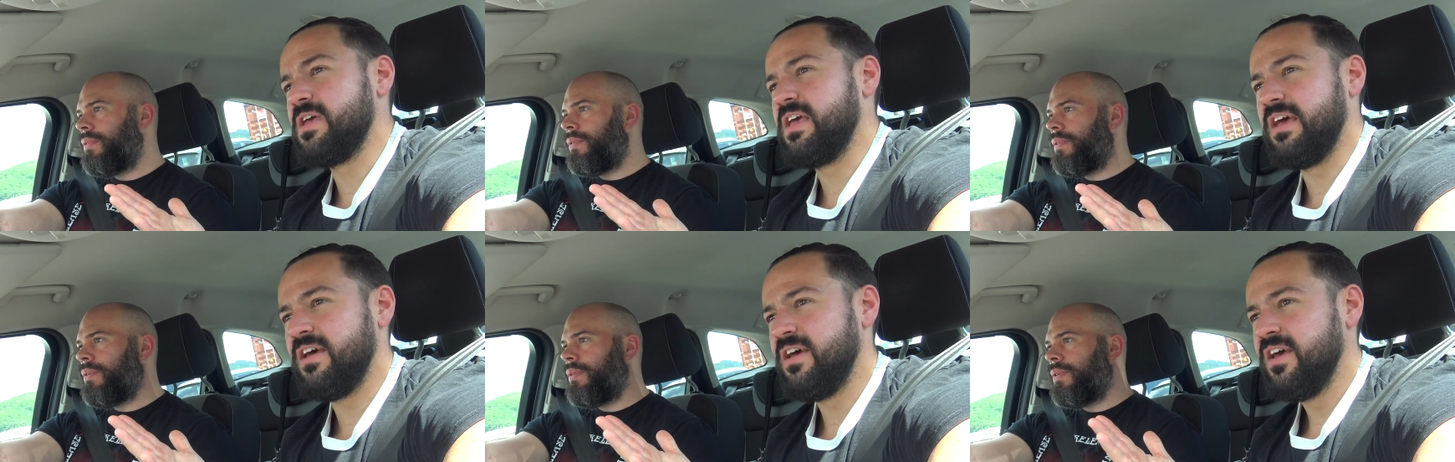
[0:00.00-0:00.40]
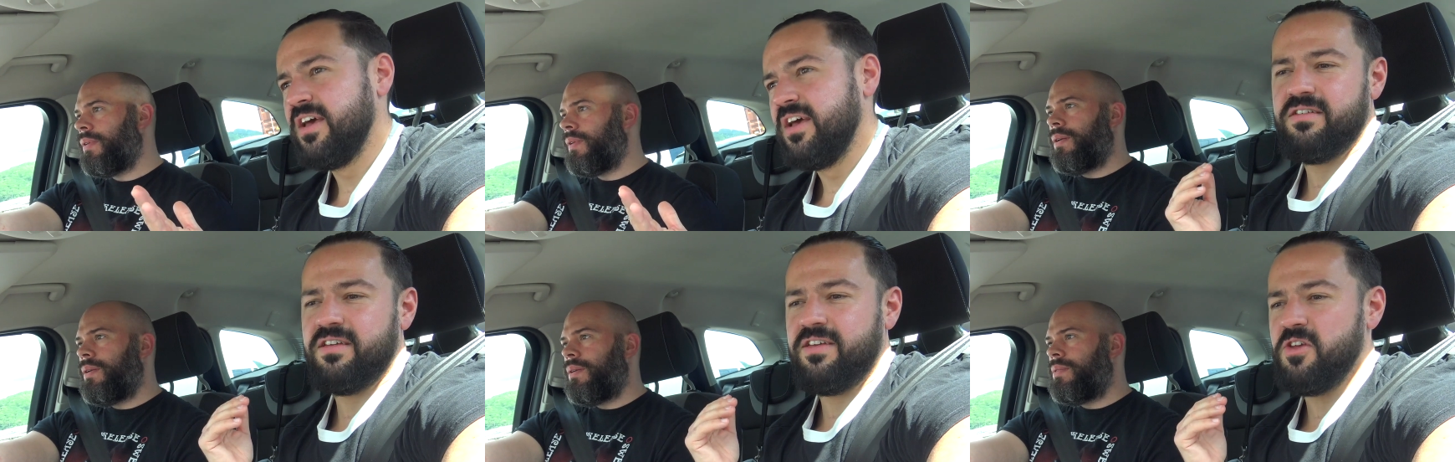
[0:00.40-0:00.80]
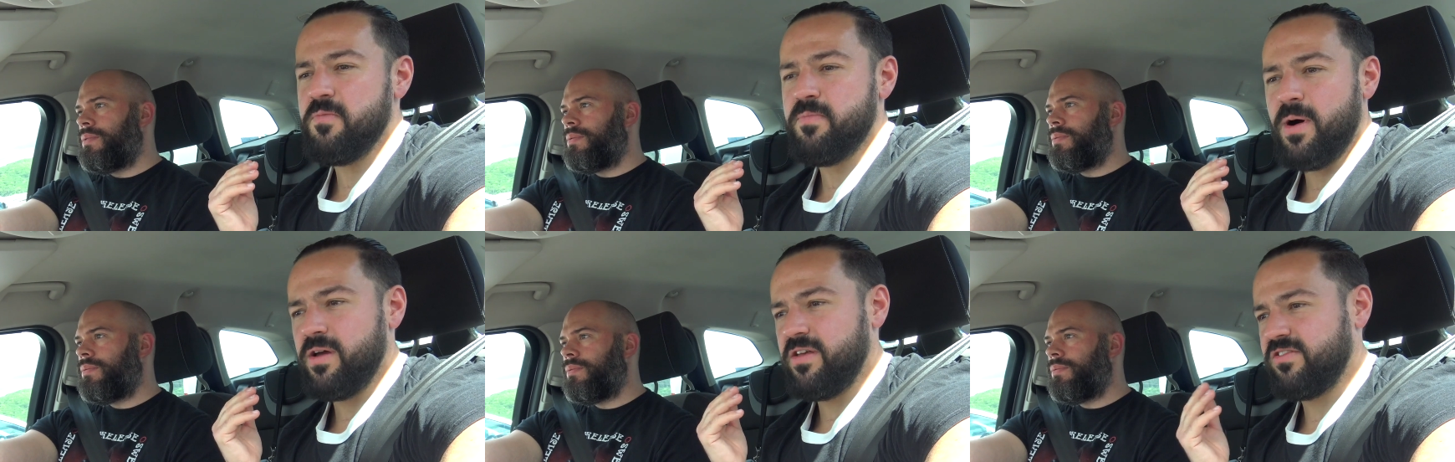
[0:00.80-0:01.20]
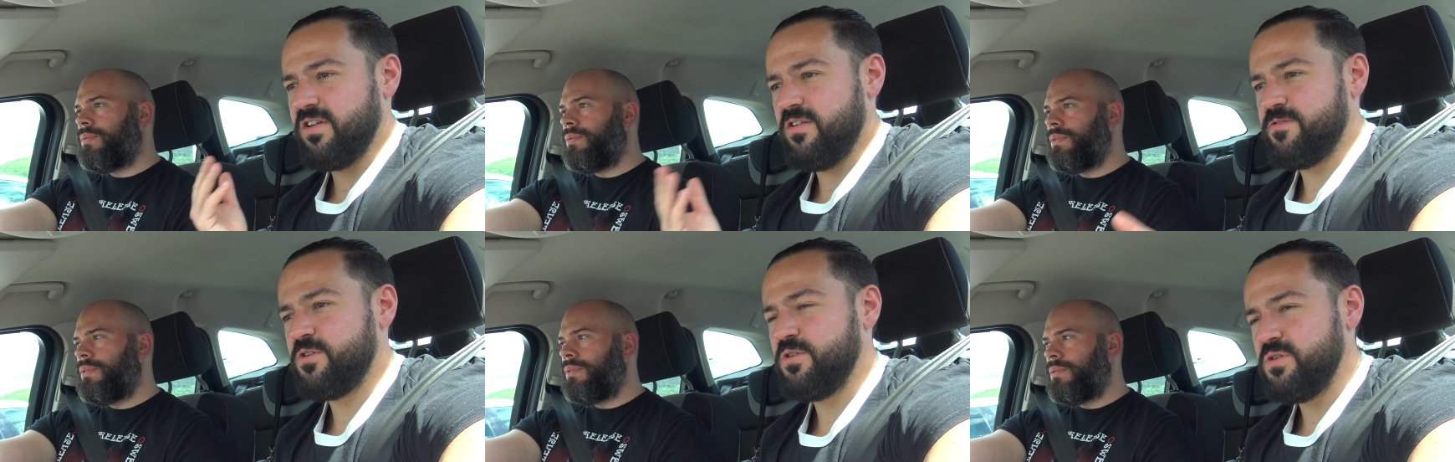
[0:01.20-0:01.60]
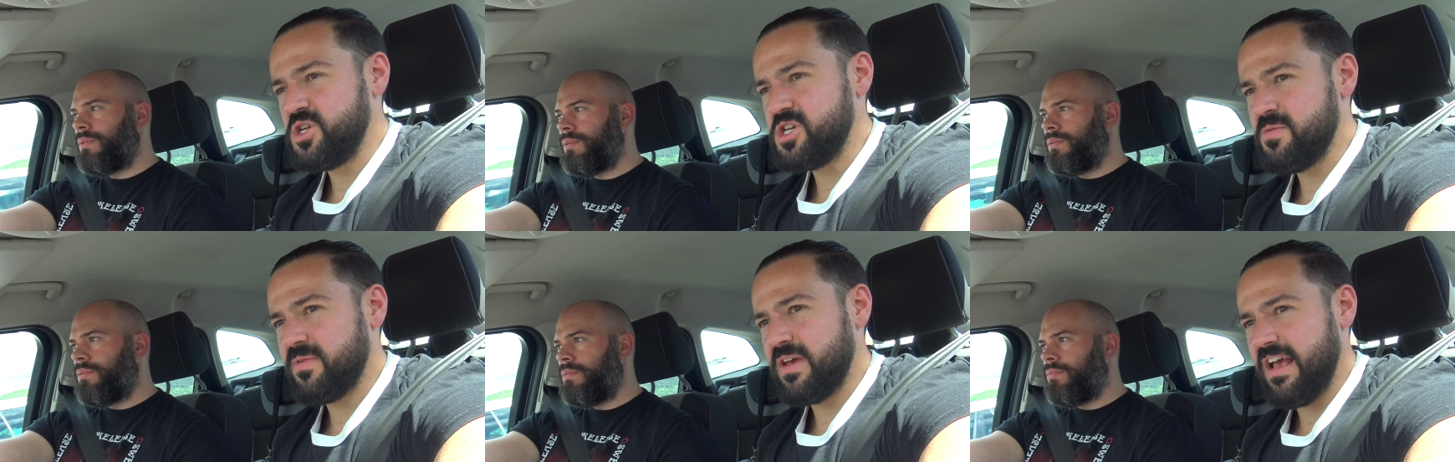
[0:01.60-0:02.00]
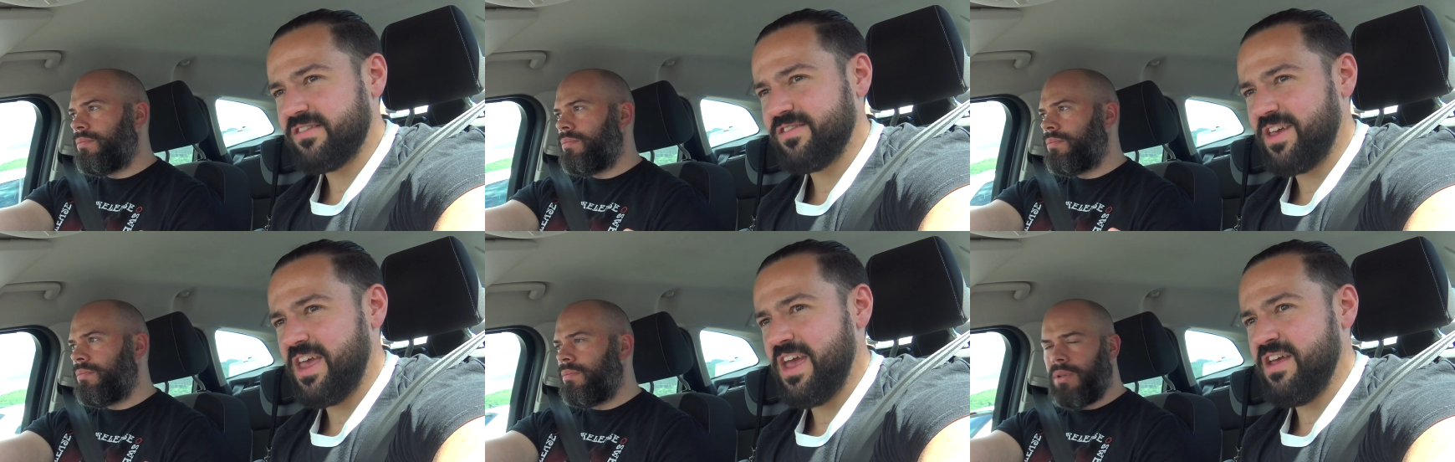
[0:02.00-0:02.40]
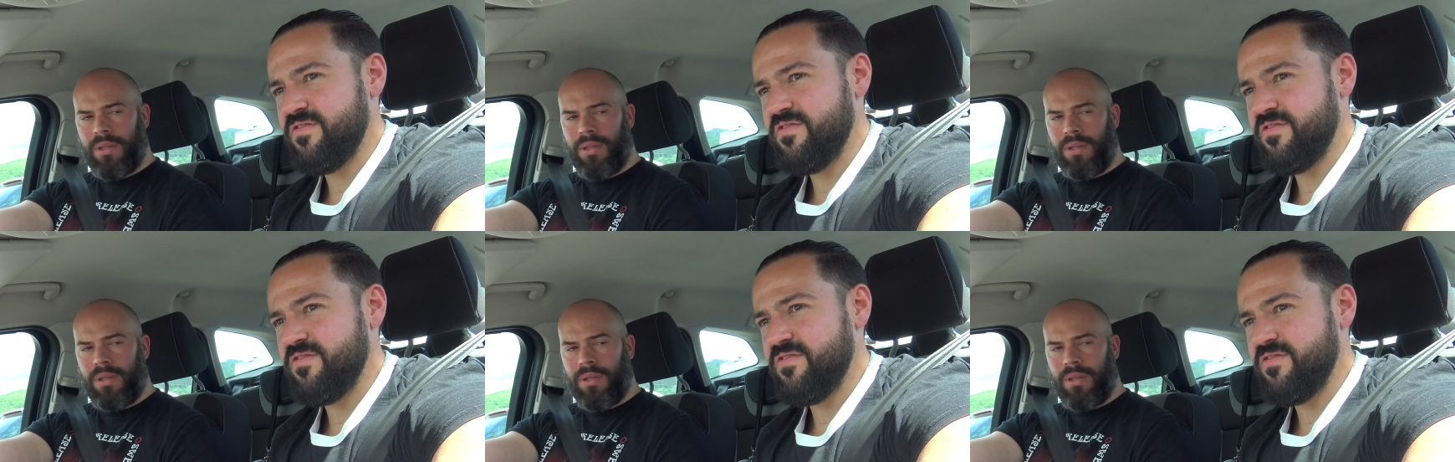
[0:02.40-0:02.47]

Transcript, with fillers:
Speaker 1: kit you buy yourself good gym kit it's like you're